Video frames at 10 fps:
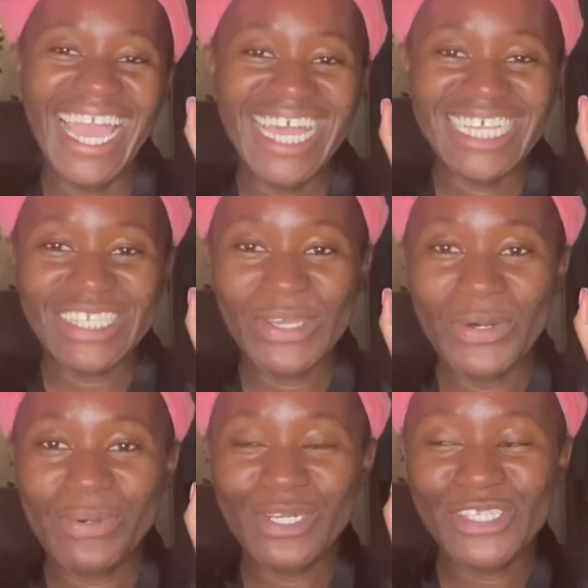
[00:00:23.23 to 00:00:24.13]
So
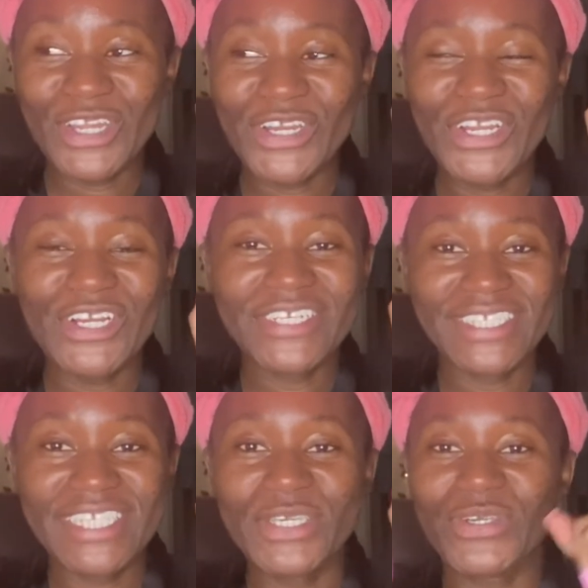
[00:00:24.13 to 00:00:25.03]
we're starting our
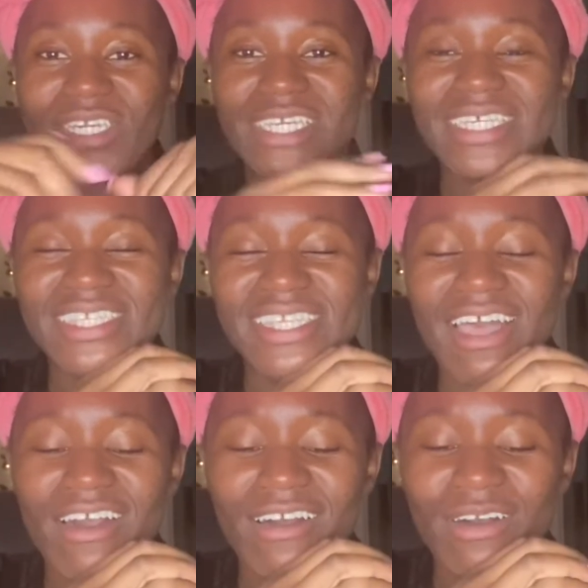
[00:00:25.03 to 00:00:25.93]
series
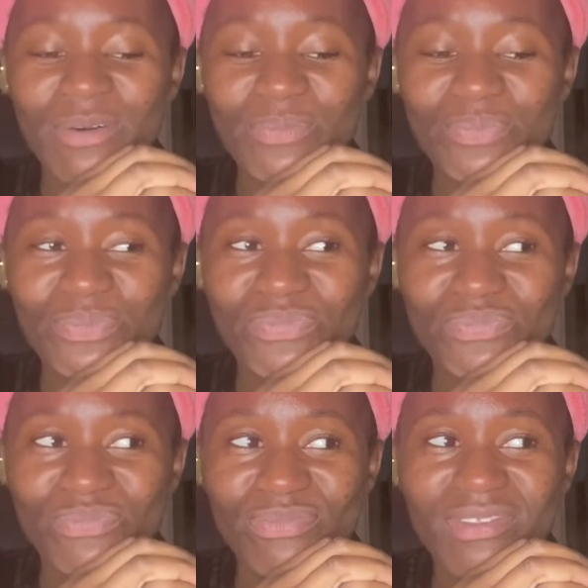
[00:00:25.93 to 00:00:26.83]

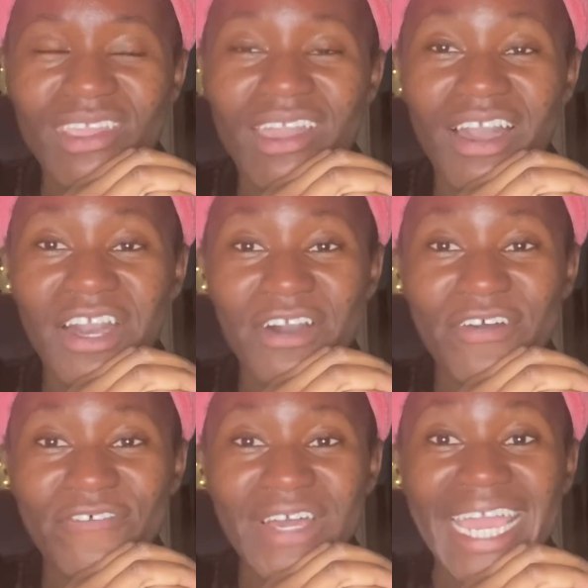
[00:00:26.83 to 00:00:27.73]

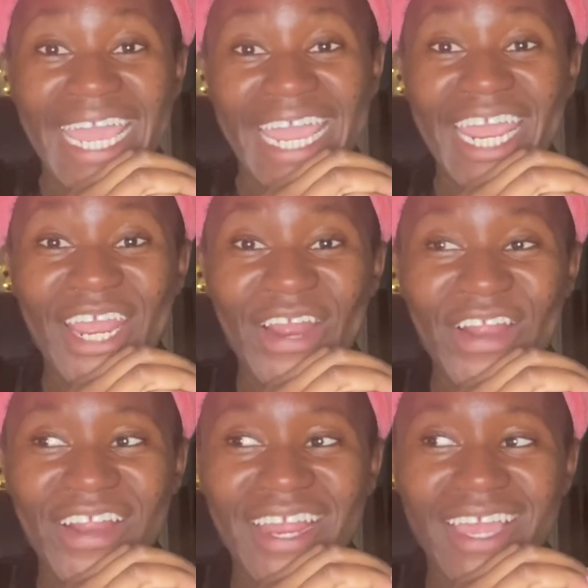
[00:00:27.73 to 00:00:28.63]
of
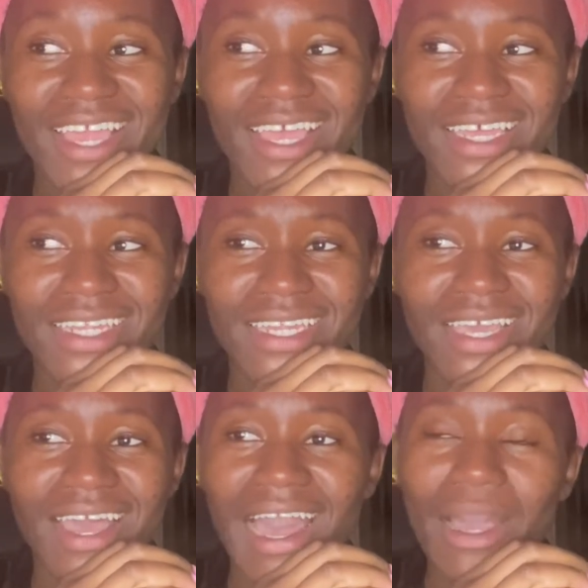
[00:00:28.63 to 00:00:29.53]
hair, and
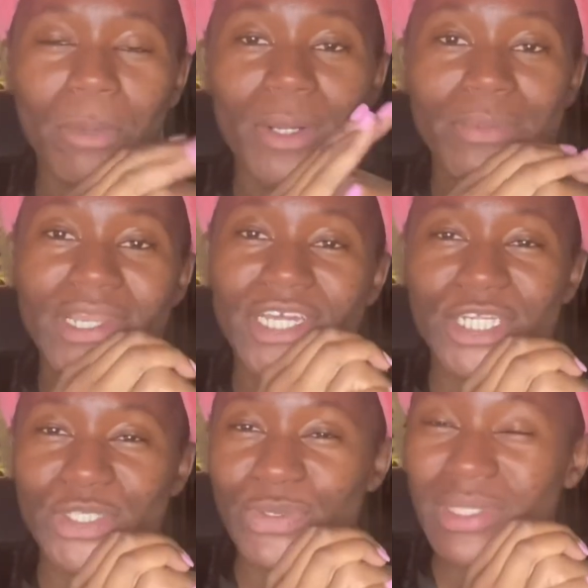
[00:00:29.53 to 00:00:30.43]
I'm probably not
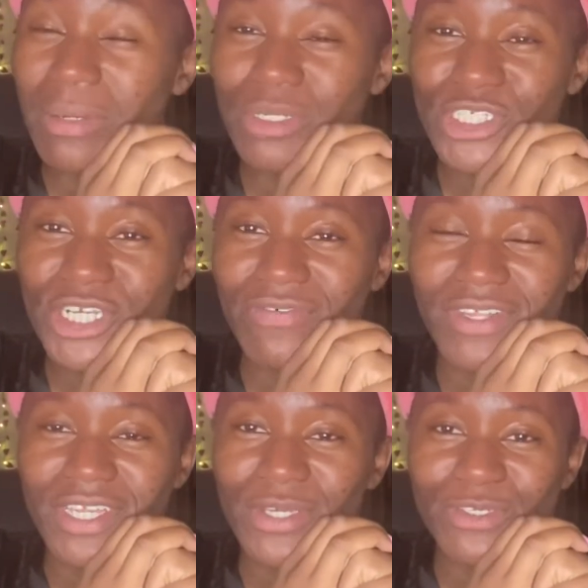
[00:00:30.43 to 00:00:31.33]
gonna do that much hair
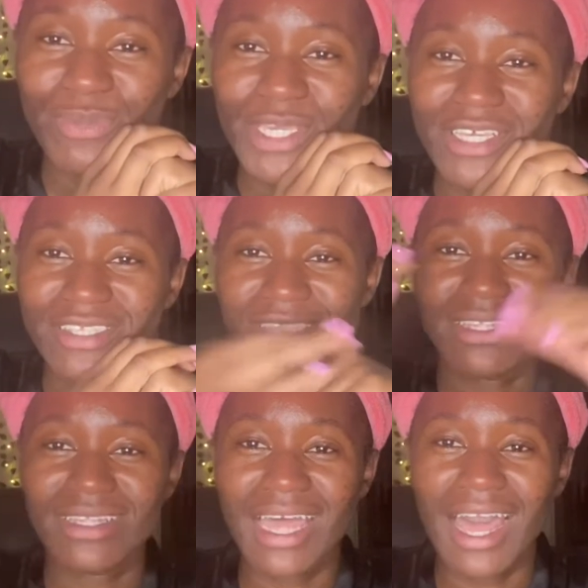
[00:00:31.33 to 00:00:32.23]
videos because,
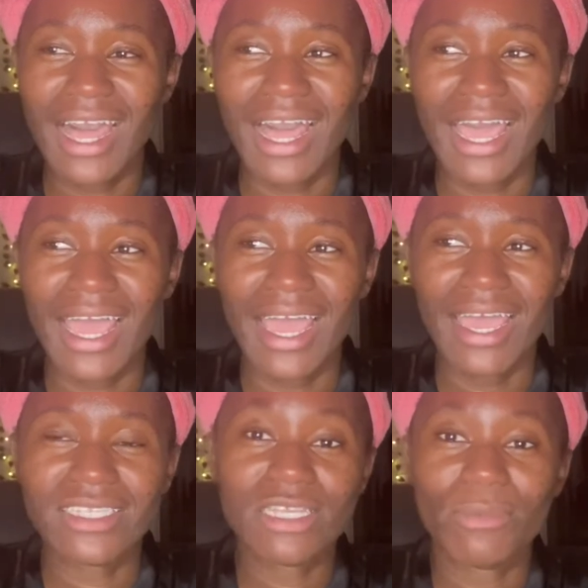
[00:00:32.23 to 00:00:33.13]

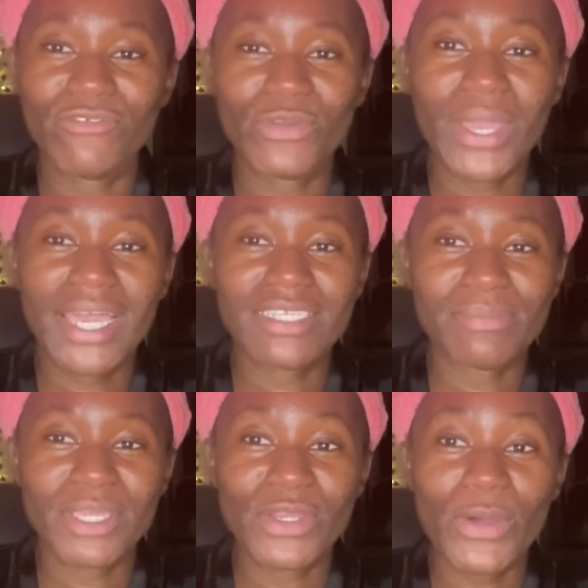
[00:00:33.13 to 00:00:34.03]
as some of you guys
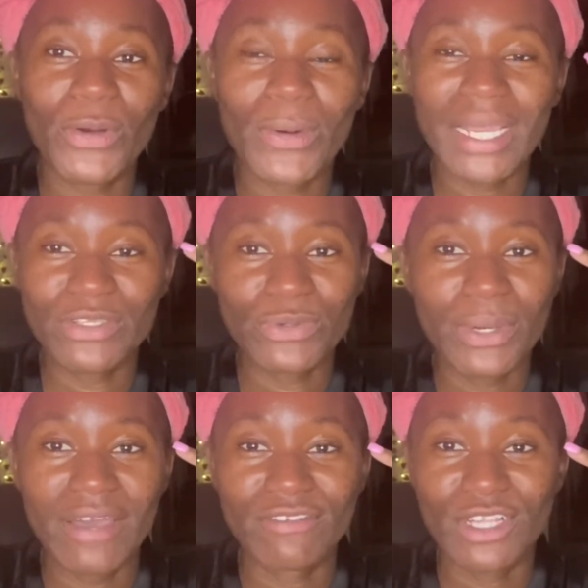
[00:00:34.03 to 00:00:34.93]
may know, I do
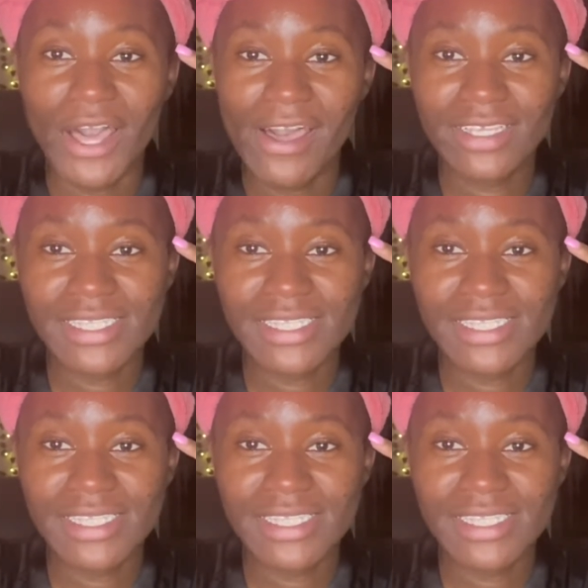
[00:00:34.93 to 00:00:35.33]
have locks